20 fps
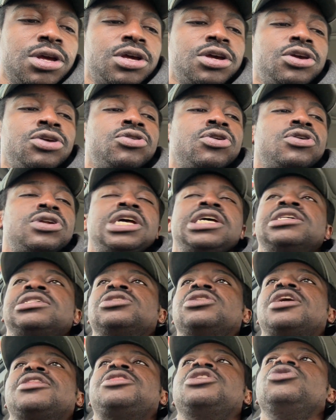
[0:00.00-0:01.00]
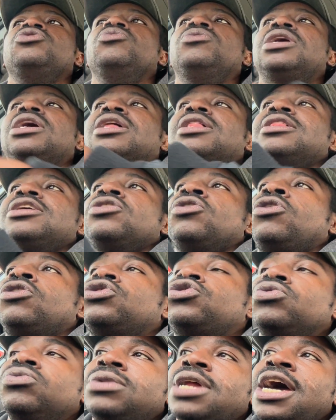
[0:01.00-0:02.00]
you know, there's nothing you can cling on
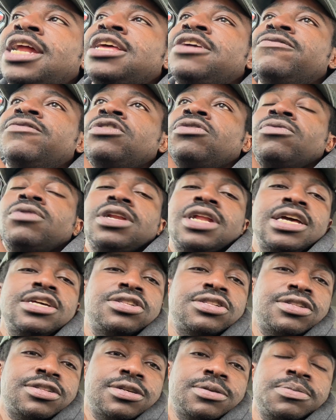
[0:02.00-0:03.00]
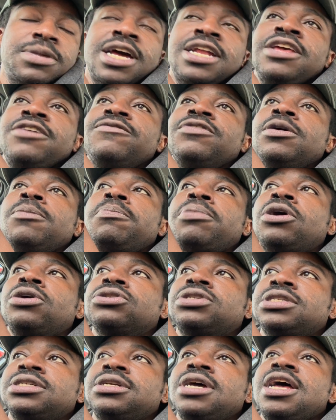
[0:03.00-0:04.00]
to, not even a relationship, not even a
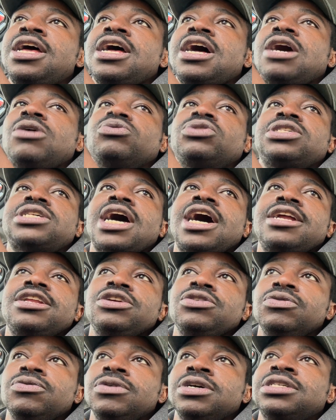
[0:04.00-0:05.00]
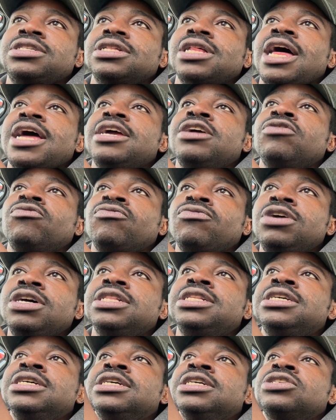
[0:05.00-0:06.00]
person outside of you. It's like it
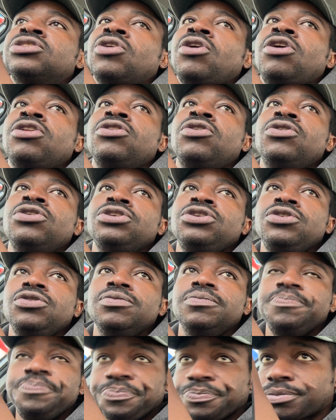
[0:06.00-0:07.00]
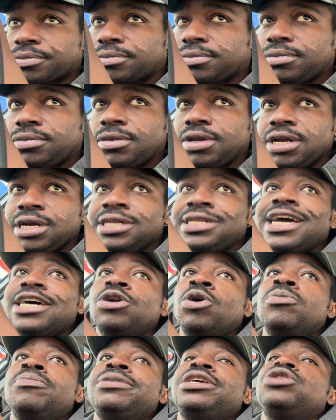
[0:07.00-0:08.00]
really is all on you. That
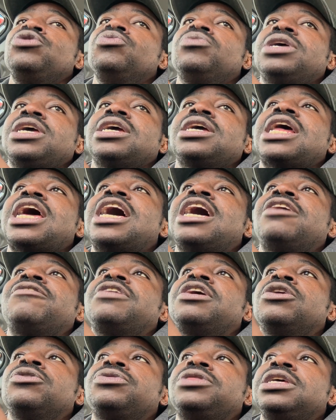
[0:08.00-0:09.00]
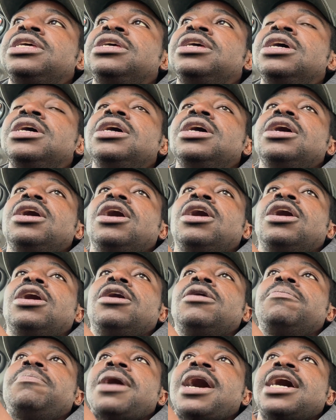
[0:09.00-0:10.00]
don't mean you can't have healthy,
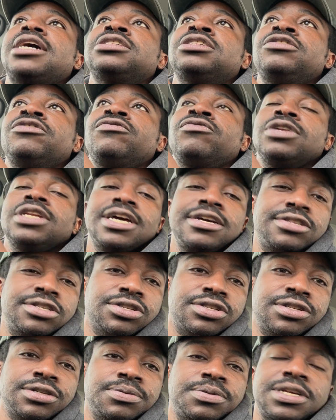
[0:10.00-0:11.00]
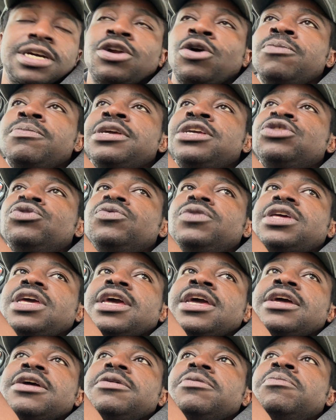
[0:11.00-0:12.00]
um, positive relationships. That don't mean you
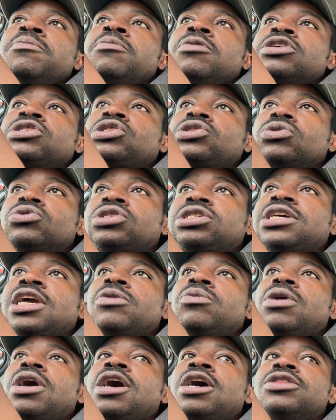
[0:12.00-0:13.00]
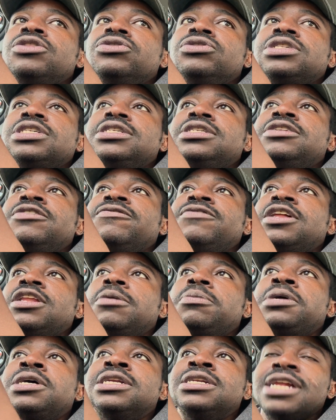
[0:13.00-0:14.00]
can't associate with others and
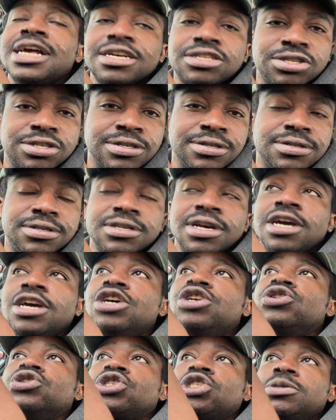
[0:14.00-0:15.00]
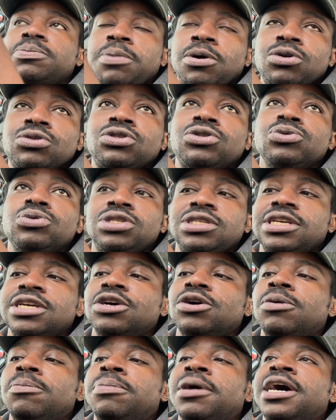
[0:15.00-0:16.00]
develop connections. You're supposed to
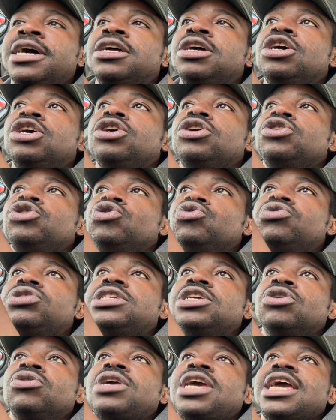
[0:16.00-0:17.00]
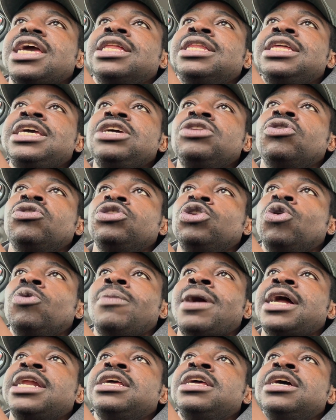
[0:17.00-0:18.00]
still, but you still can't lean on
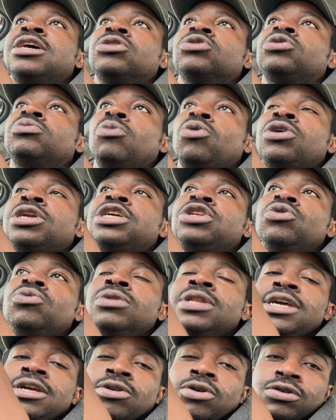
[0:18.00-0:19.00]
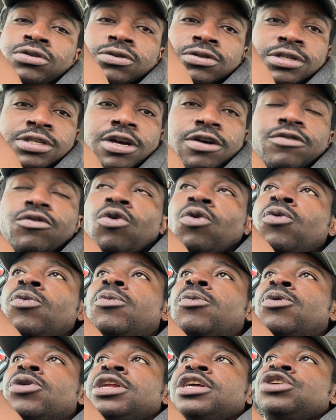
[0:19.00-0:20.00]
nobody else more than you lean on yourself or
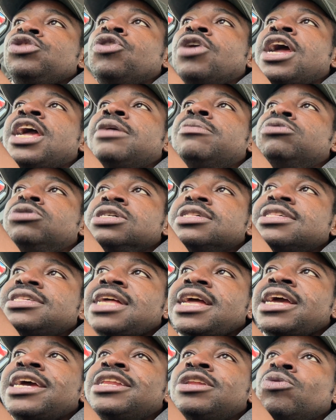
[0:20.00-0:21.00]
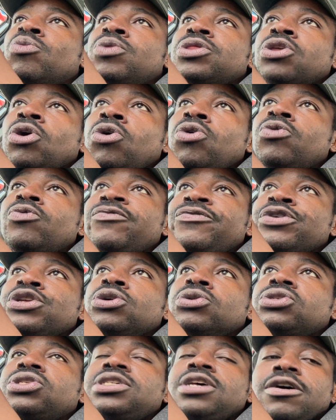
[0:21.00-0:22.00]
more than you're able to stand and withhold for
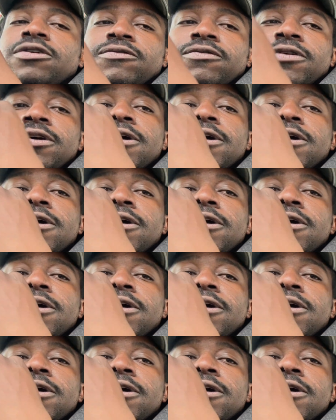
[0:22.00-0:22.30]
yourself.